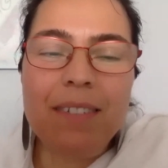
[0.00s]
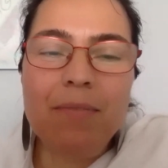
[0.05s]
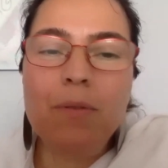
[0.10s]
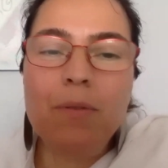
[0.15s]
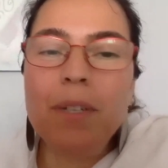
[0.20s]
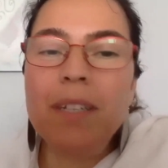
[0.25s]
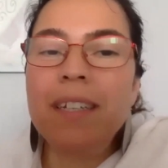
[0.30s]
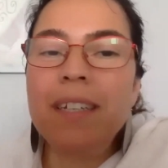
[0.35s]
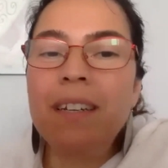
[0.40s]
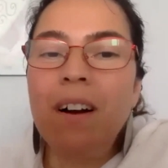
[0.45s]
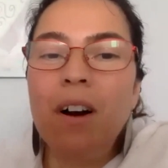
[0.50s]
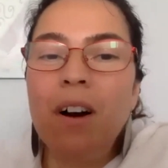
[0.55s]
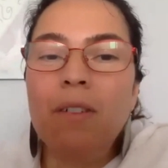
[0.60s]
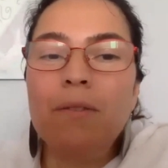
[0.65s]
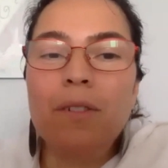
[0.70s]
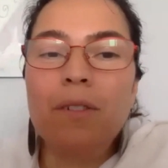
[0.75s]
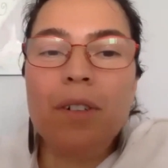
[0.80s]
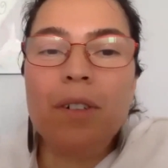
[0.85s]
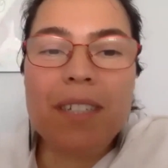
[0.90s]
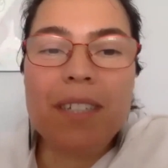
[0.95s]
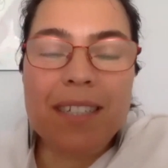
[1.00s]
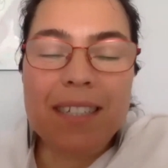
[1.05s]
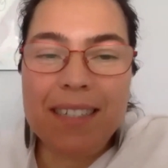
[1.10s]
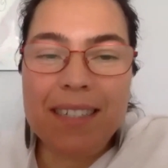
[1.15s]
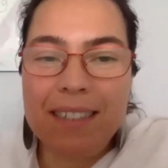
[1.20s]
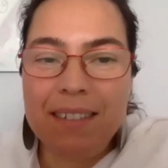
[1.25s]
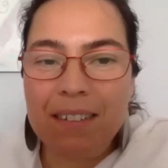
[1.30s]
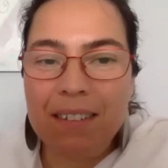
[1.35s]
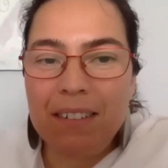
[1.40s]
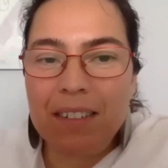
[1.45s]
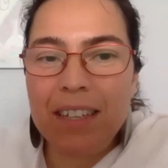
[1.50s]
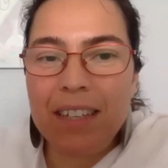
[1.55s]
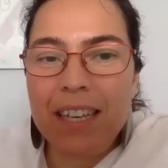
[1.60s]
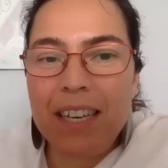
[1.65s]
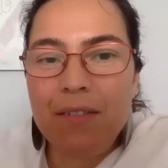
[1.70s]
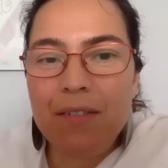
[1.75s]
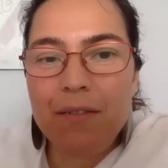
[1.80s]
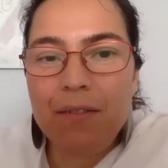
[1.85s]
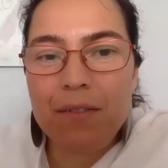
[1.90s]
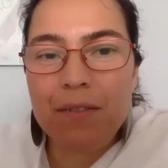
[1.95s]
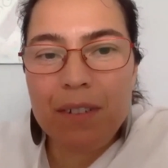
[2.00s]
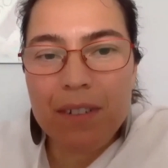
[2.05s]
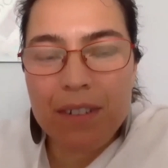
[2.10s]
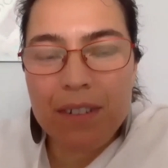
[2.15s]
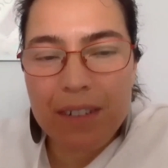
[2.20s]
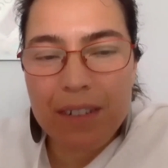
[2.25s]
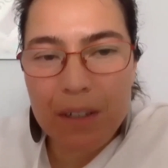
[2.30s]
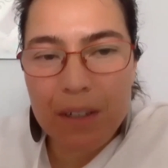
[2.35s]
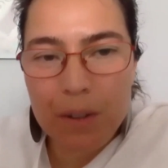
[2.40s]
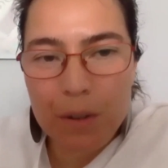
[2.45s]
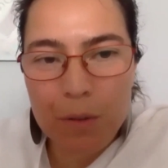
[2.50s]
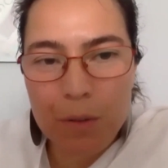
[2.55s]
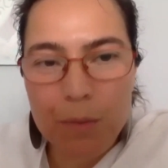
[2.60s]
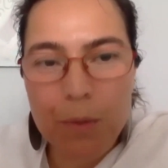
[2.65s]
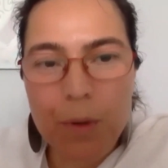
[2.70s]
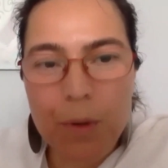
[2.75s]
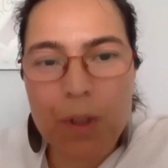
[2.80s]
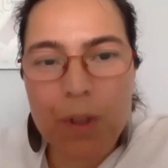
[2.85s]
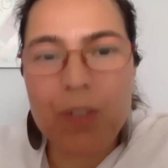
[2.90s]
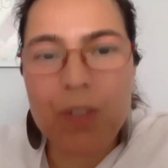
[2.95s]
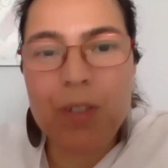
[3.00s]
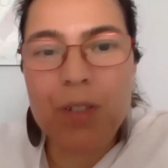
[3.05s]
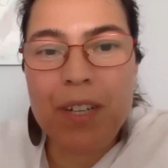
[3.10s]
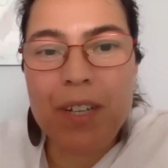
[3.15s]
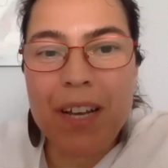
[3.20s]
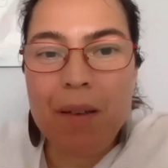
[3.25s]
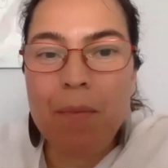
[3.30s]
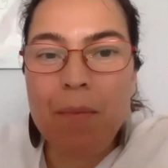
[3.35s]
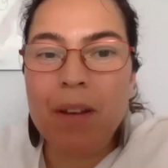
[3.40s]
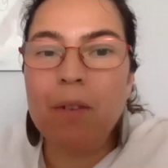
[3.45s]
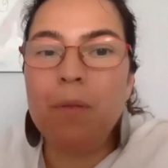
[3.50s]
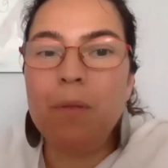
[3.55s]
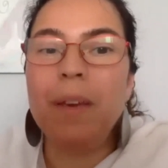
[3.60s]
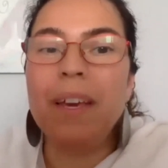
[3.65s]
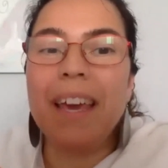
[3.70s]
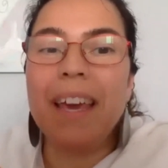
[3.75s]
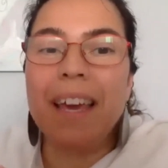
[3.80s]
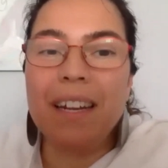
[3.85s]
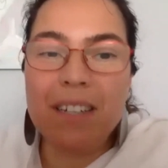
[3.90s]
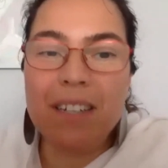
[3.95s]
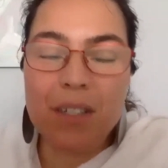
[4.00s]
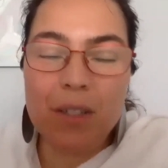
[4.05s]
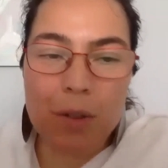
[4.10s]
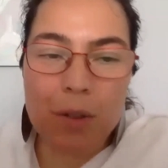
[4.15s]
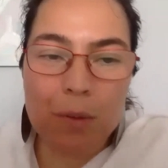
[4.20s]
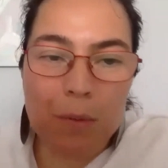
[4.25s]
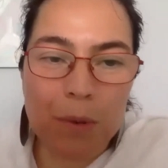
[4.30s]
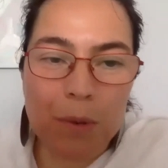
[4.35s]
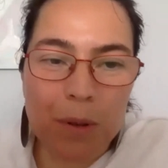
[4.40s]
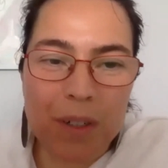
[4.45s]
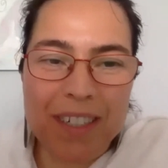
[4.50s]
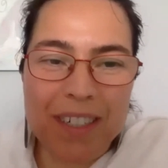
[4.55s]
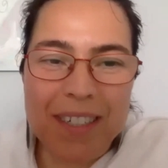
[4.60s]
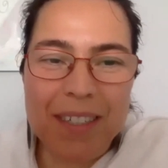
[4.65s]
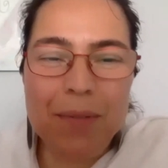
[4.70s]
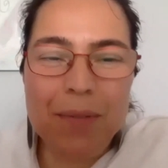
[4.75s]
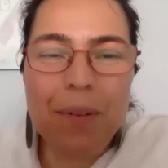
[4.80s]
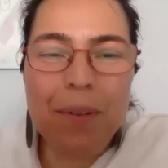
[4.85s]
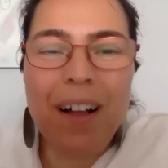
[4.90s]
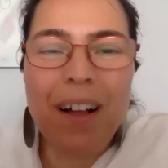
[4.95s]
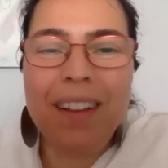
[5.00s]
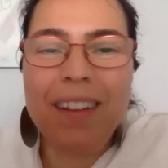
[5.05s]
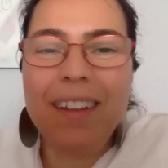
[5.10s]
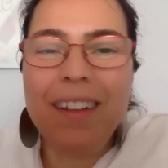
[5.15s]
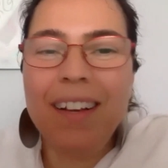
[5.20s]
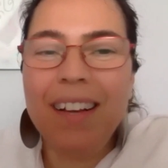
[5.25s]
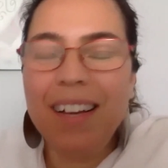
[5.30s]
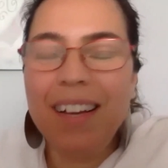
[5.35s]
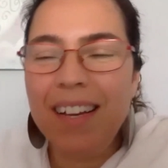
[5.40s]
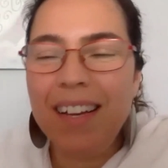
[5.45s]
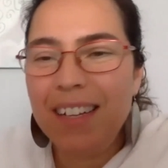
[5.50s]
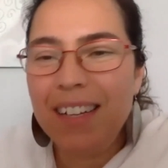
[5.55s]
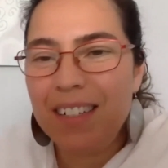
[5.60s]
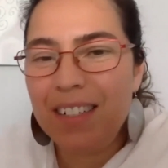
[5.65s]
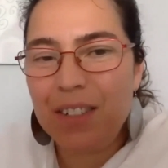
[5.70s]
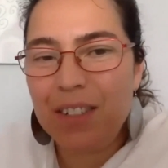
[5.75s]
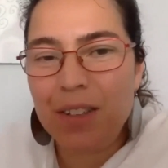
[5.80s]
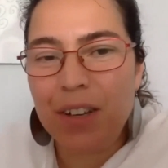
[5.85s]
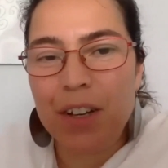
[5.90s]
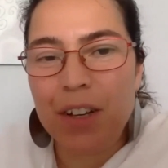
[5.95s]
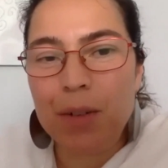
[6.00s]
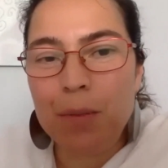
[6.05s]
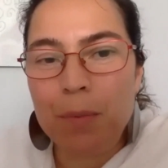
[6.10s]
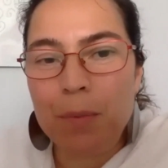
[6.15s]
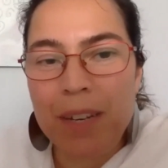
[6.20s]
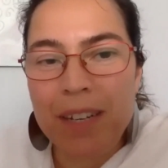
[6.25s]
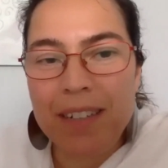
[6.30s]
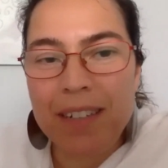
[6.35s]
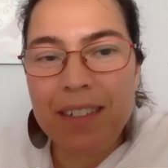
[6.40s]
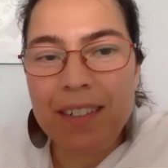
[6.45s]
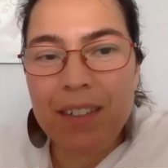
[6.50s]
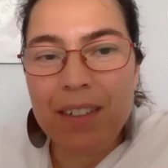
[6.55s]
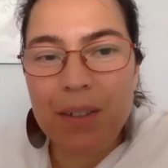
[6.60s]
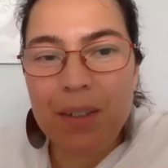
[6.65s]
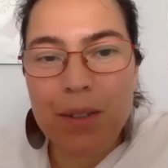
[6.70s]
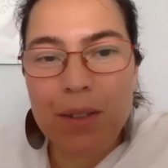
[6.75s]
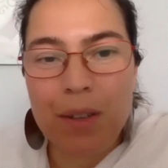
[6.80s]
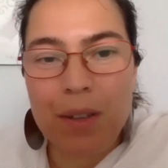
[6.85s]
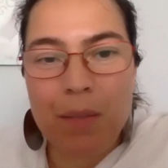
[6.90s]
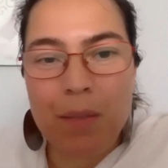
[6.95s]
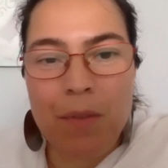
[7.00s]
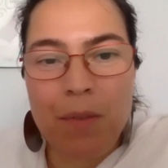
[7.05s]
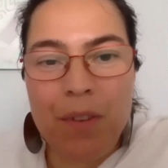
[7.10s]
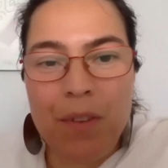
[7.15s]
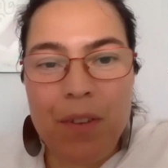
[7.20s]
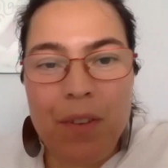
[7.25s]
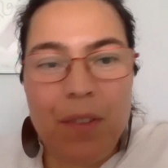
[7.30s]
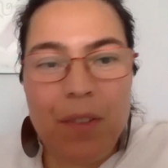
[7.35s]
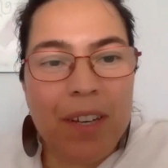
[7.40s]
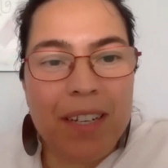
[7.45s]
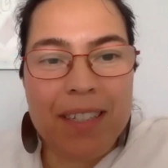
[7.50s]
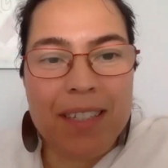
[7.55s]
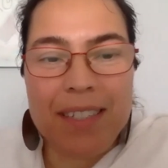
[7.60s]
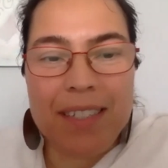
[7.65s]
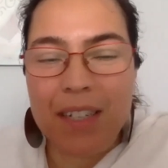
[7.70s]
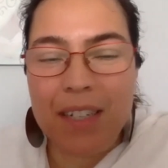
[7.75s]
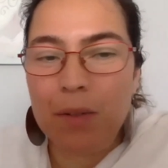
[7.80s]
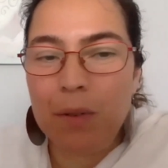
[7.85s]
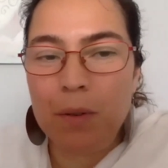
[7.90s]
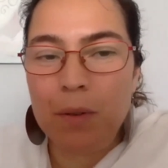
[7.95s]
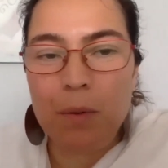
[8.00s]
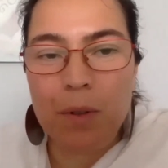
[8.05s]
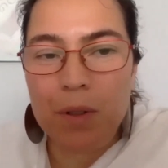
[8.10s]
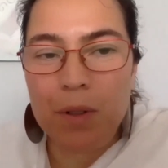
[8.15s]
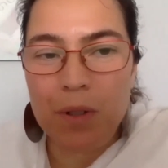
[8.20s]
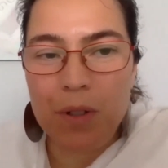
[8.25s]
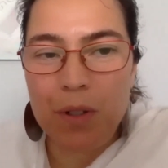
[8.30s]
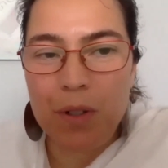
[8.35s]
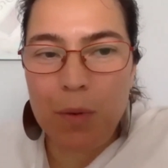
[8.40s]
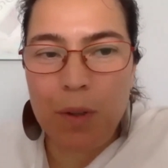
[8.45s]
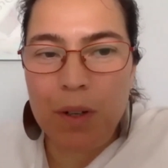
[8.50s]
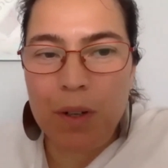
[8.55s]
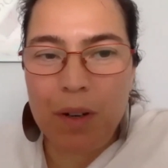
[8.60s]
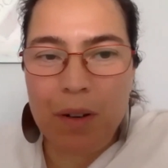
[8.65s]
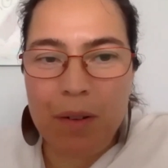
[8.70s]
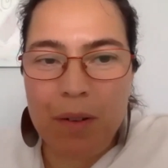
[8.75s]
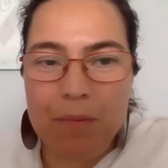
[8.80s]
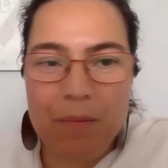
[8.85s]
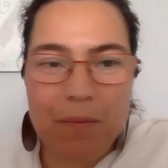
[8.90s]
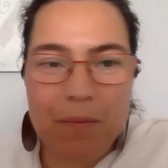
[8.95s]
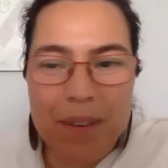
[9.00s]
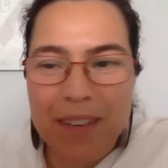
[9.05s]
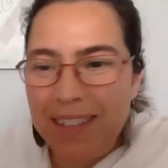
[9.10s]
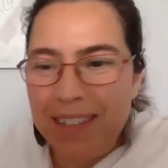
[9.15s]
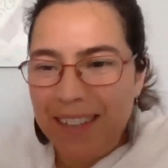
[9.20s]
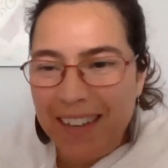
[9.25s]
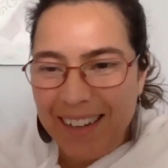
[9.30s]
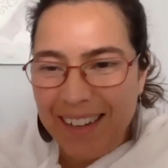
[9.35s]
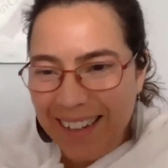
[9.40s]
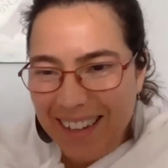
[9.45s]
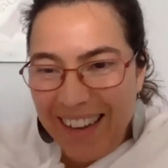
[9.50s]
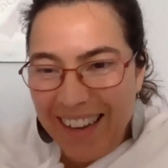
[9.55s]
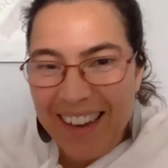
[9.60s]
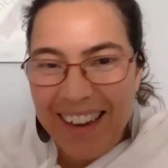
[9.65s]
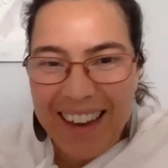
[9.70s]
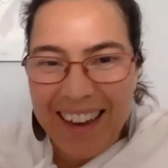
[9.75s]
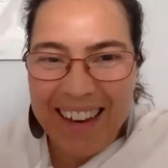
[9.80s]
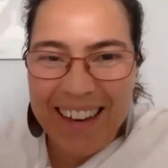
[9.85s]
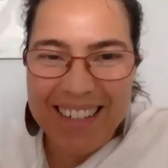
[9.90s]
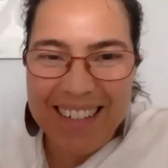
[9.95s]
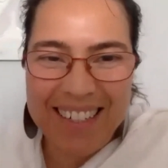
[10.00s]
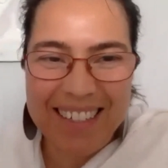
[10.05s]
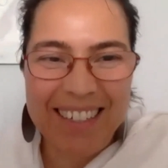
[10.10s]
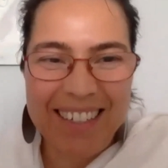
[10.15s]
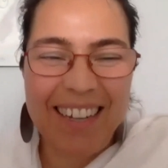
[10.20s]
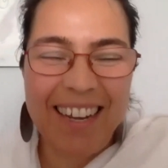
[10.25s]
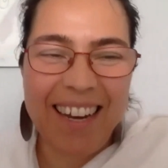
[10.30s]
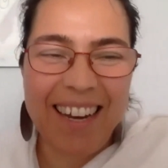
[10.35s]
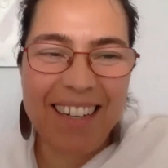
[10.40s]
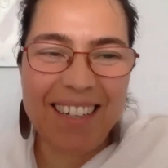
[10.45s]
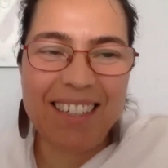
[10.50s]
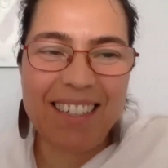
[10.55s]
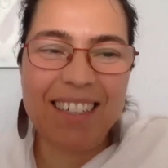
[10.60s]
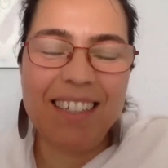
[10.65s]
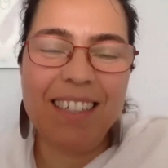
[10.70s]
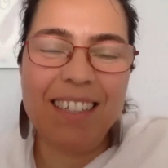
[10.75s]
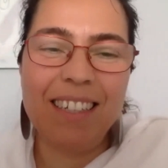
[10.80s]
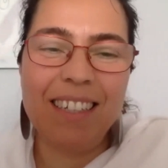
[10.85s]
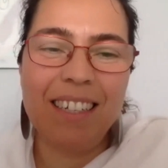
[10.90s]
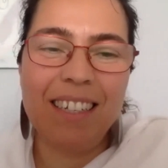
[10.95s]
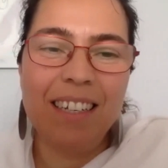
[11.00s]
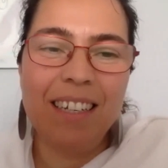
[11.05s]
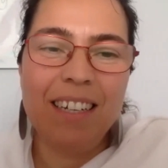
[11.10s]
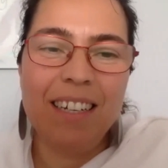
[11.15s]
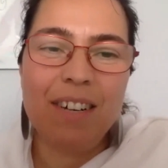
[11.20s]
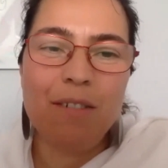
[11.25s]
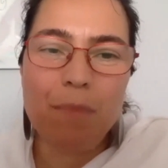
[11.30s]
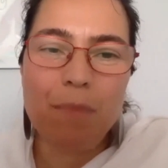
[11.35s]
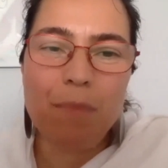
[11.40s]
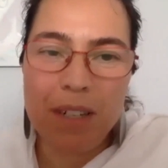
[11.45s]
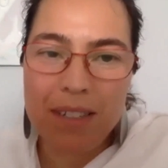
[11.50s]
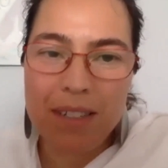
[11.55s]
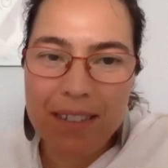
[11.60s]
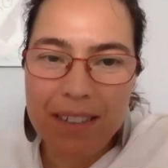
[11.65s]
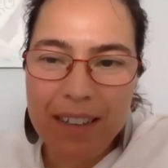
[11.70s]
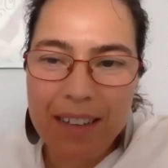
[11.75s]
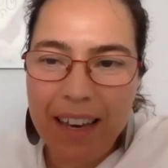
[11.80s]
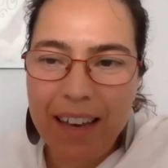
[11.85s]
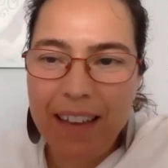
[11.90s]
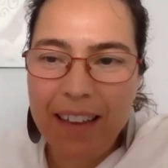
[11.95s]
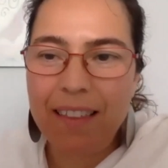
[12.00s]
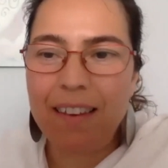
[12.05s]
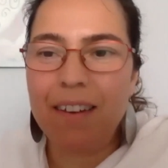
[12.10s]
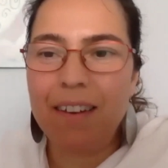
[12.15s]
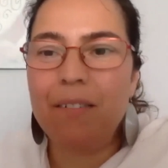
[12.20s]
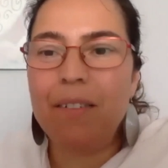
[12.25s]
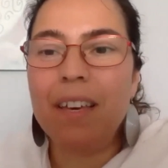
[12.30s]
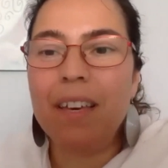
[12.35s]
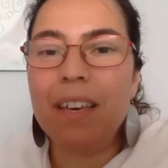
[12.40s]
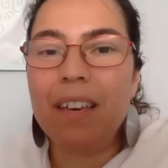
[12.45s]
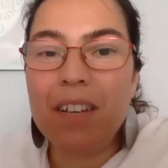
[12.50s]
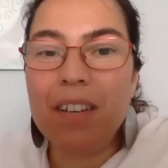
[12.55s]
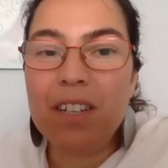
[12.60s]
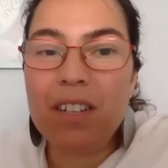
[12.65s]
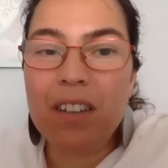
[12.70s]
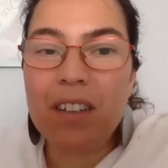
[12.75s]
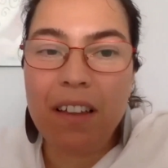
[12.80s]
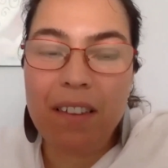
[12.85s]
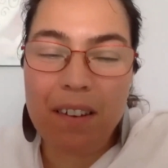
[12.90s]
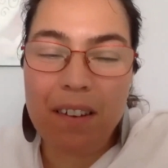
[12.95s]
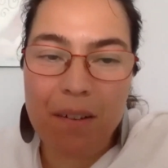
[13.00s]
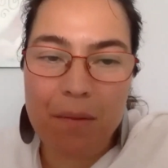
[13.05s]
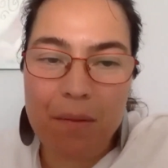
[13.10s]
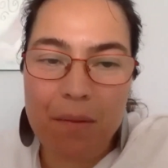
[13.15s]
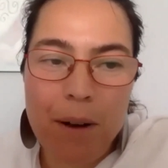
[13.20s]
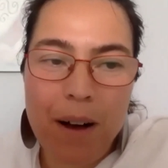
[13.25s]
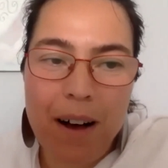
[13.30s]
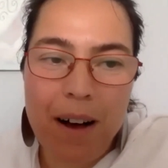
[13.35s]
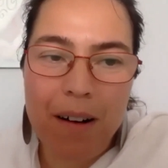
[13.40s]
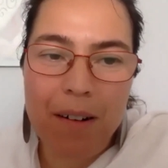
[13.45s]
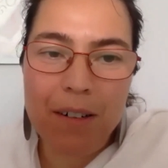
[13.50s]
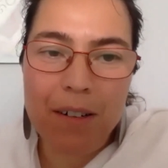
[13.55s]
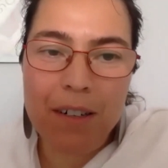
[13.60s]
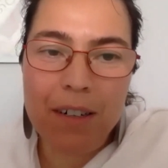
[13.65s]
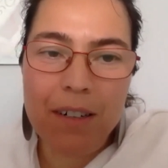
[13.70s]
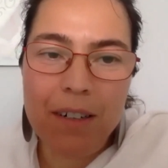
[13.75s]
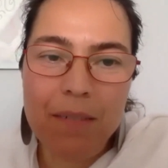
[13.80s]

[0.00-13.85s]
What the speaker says: within our voices give support to them, and we get the support as well to admit to some of the things that we wouldn't want to be like, hey, I did that. But together we give each other power.